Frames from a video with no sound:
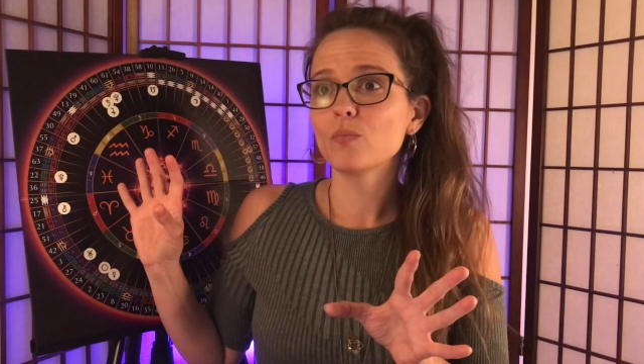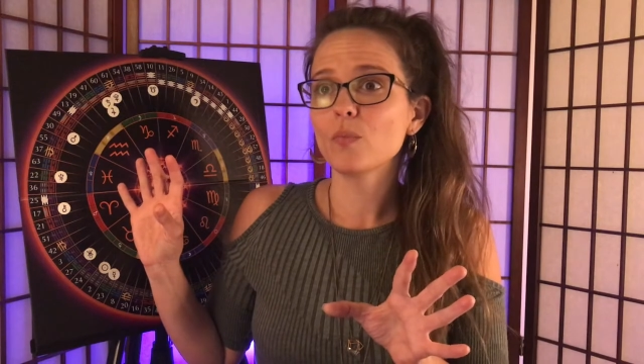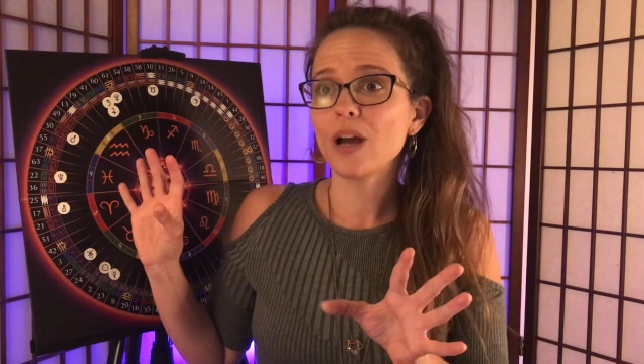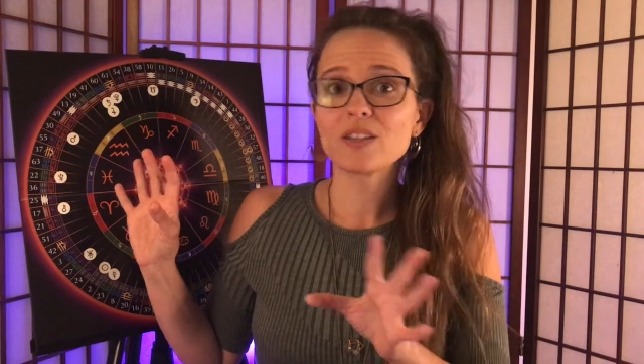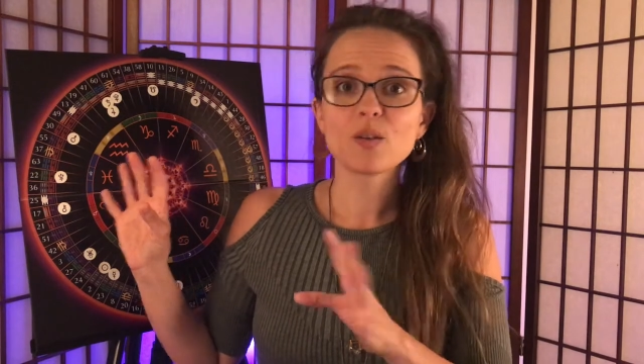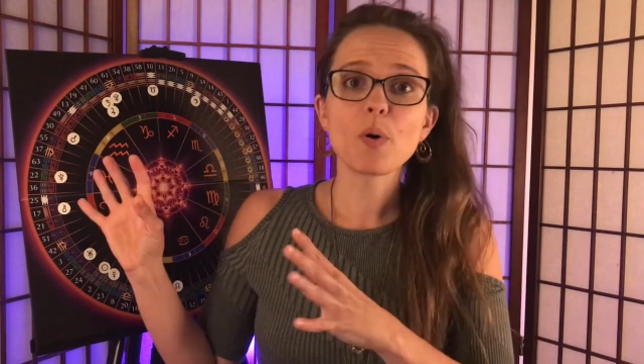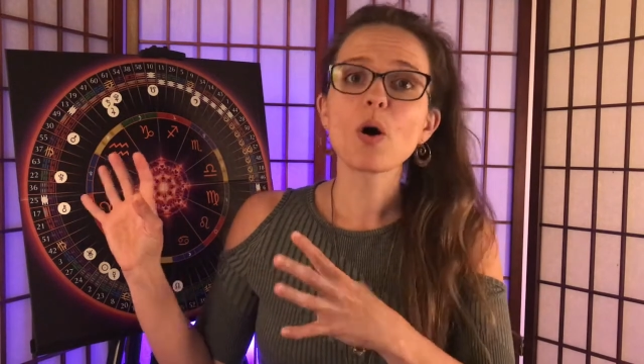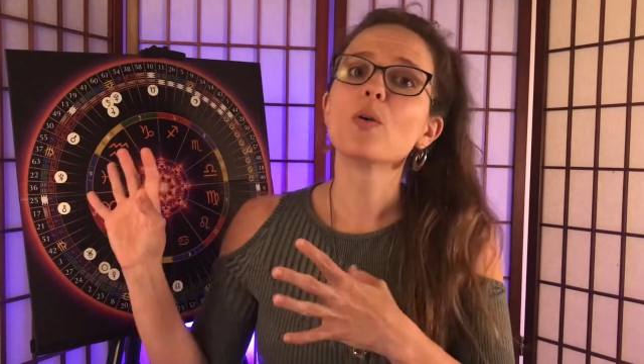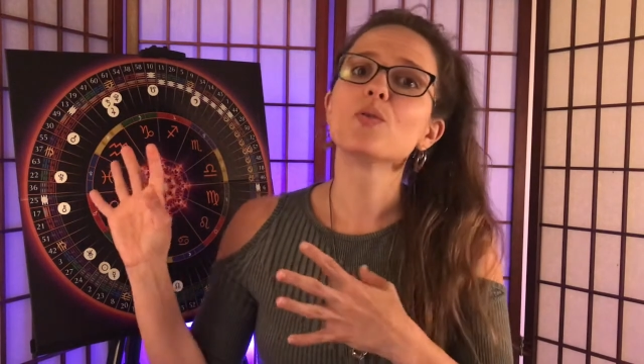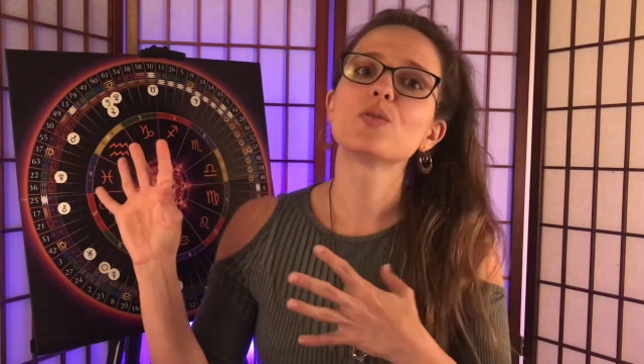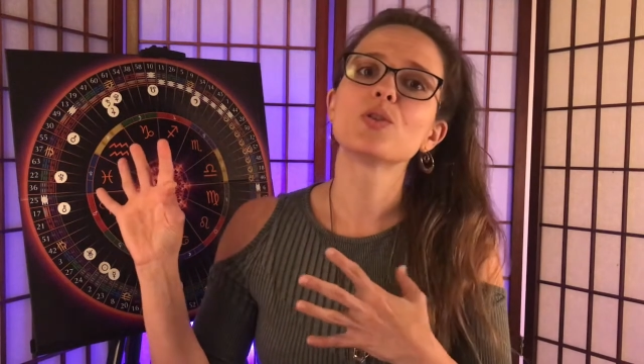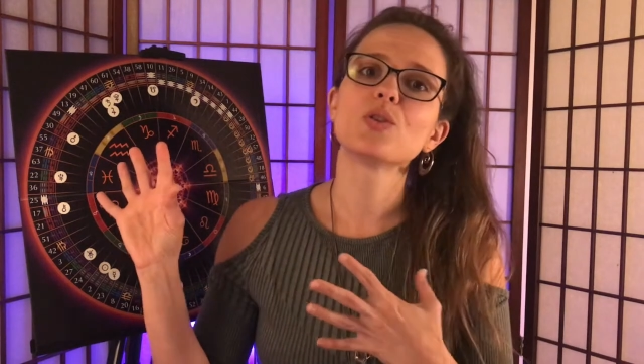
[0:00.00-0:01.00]
as
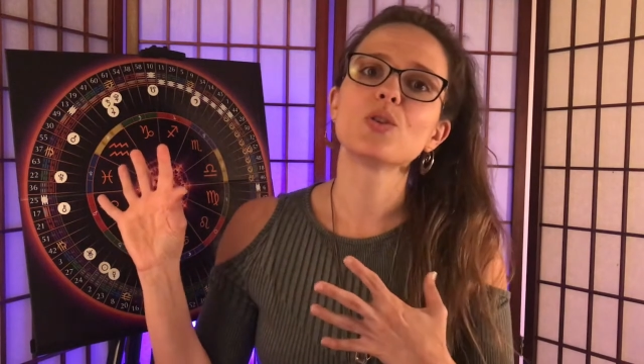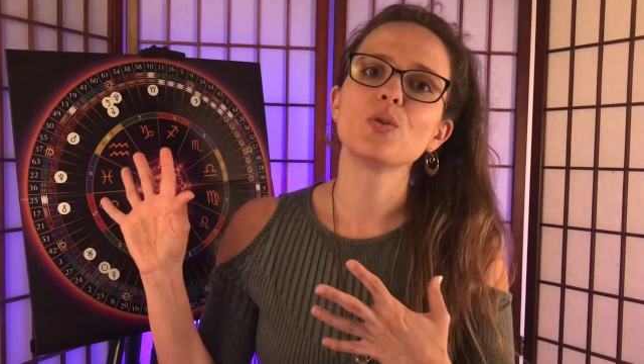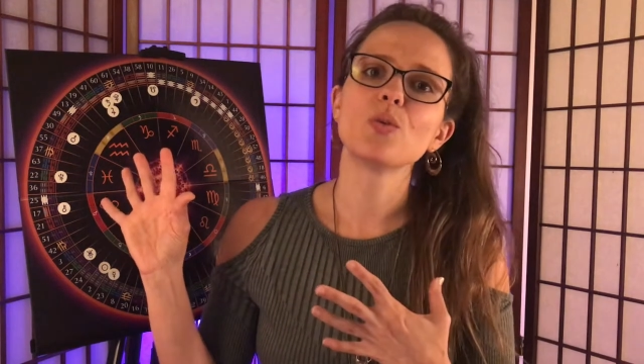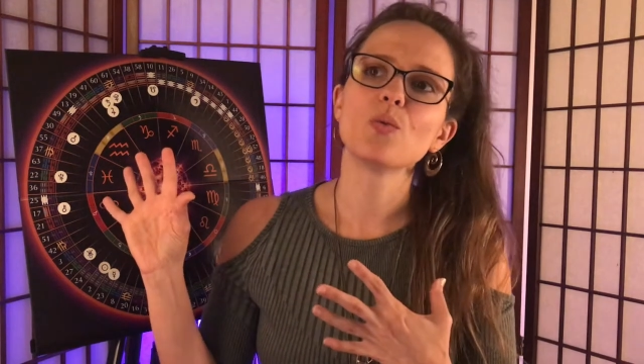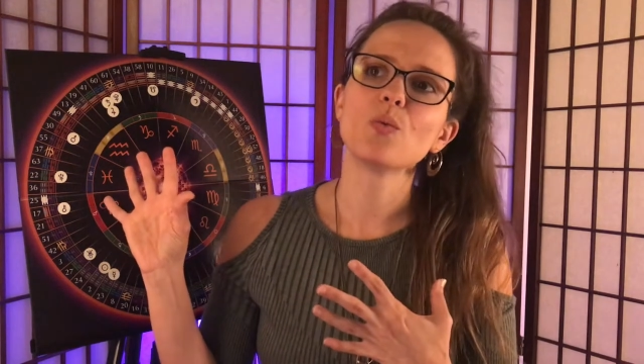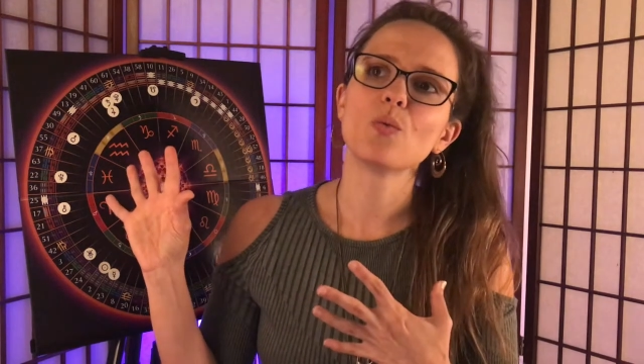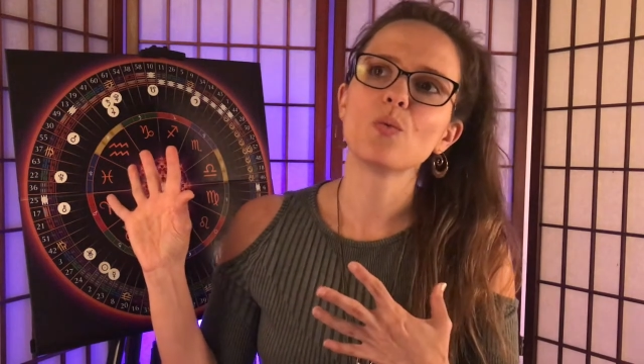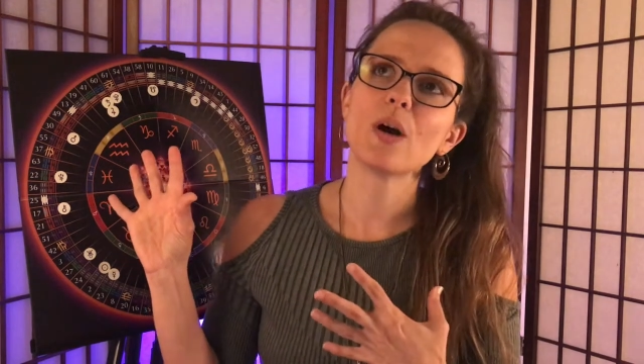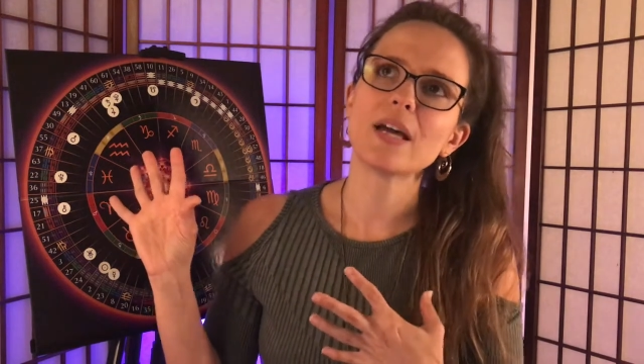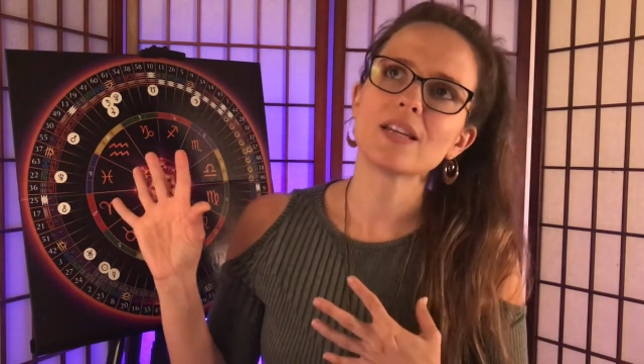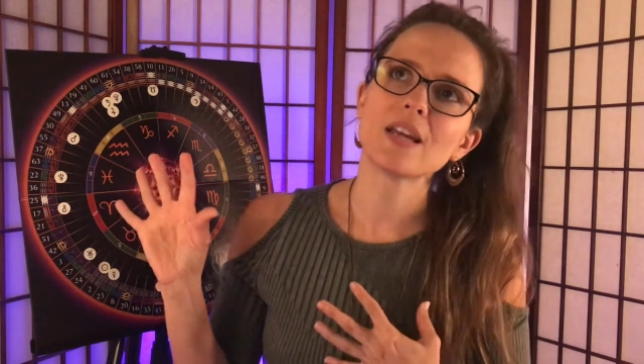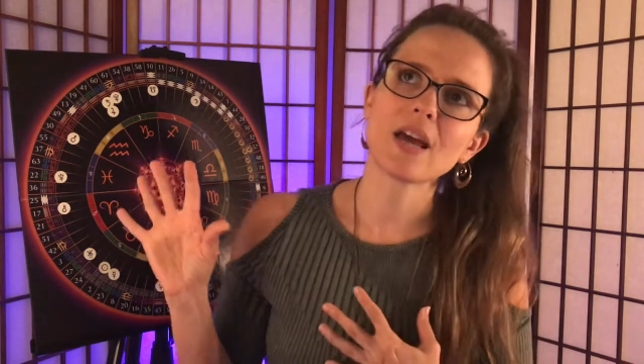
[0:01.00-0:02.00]
opposed to
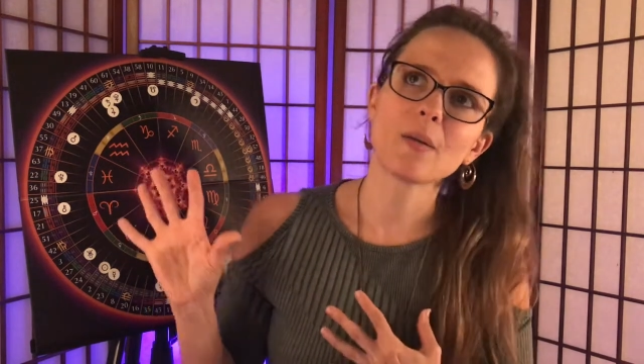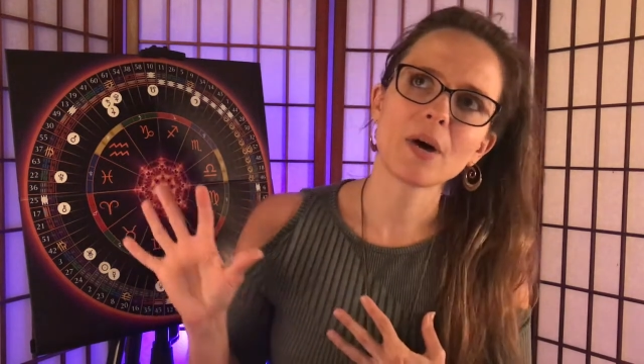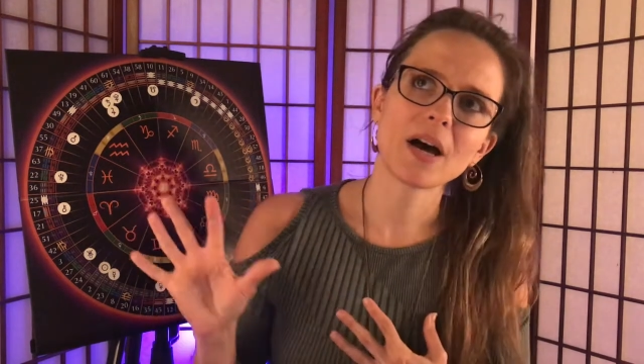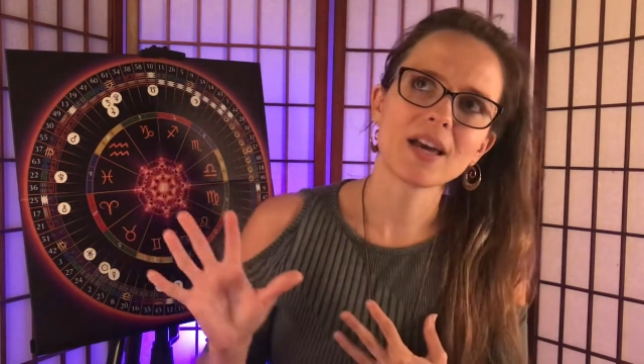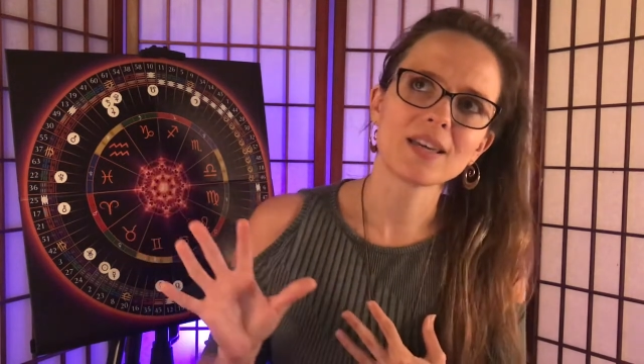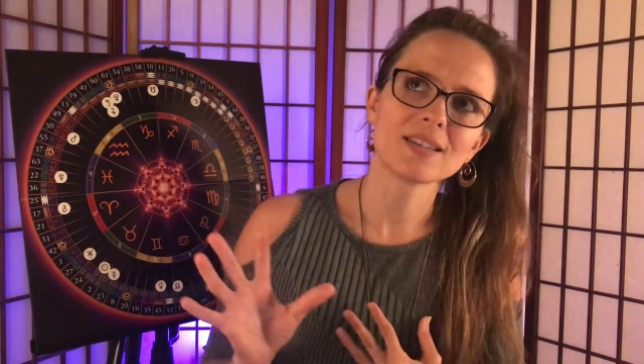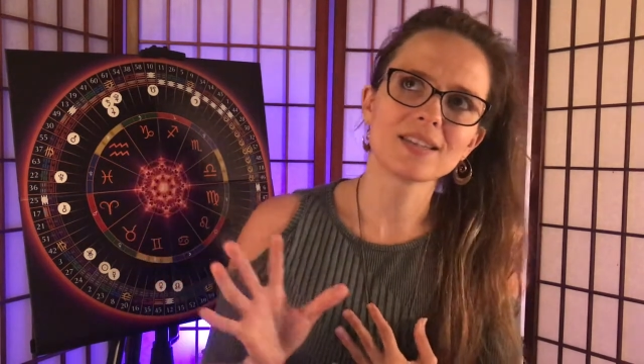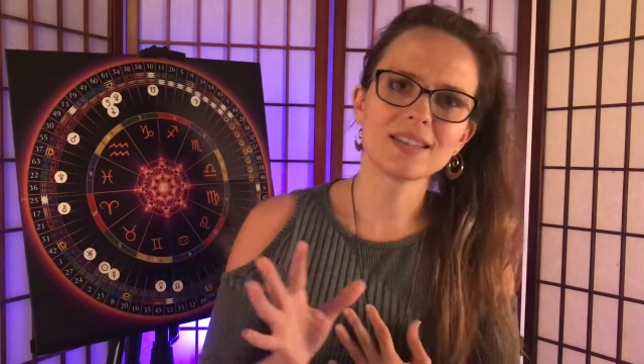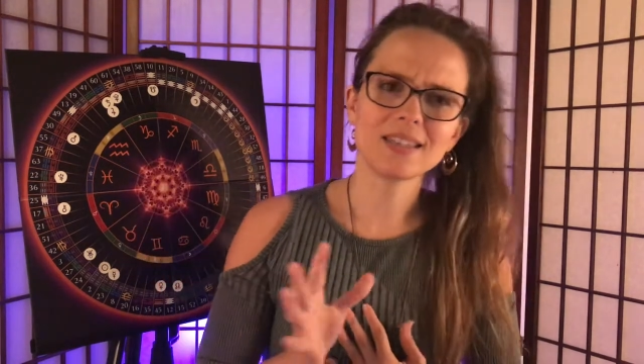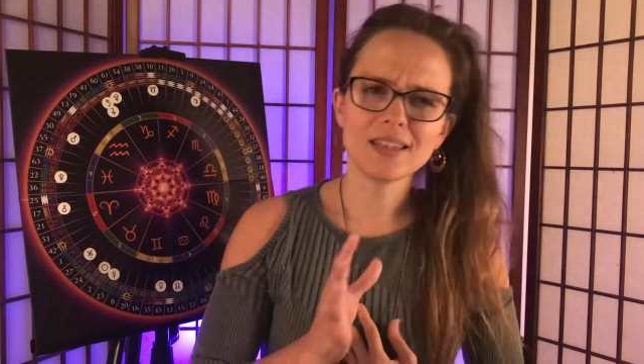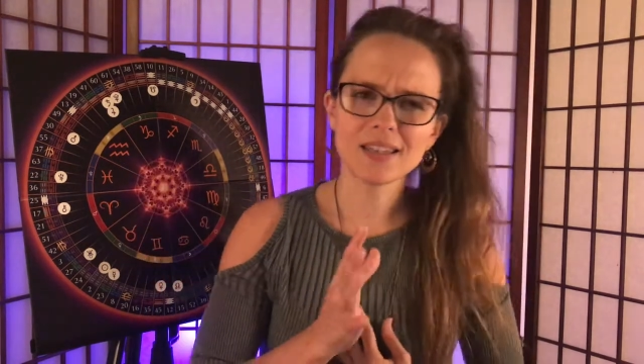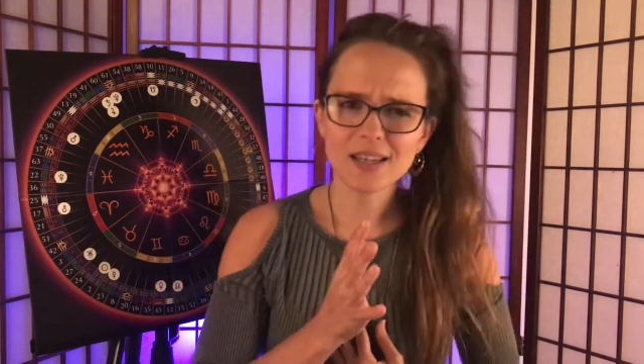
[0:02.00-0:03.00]
when am I
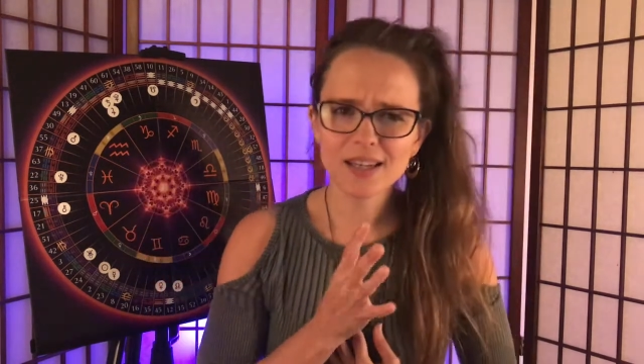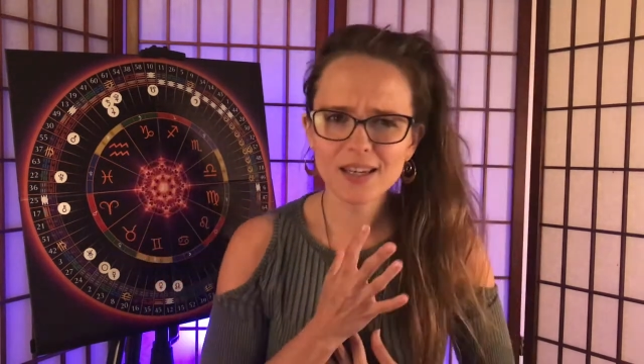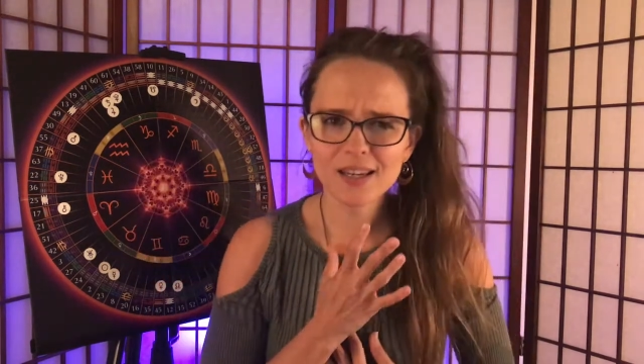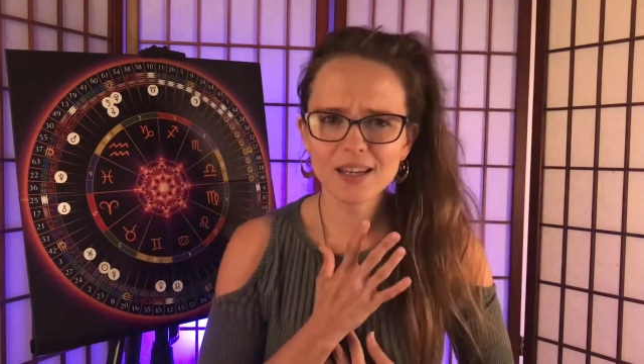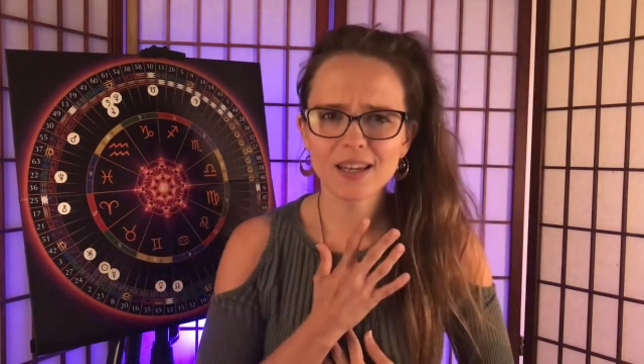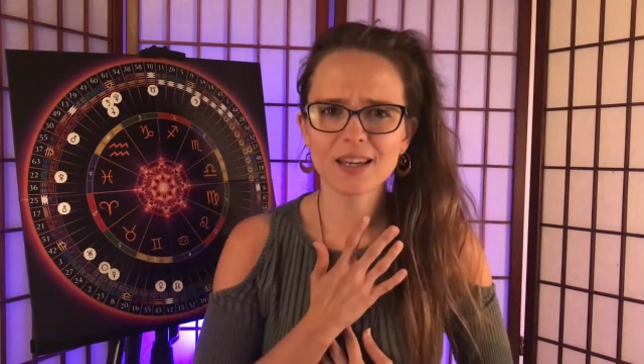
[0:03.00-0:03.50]
seated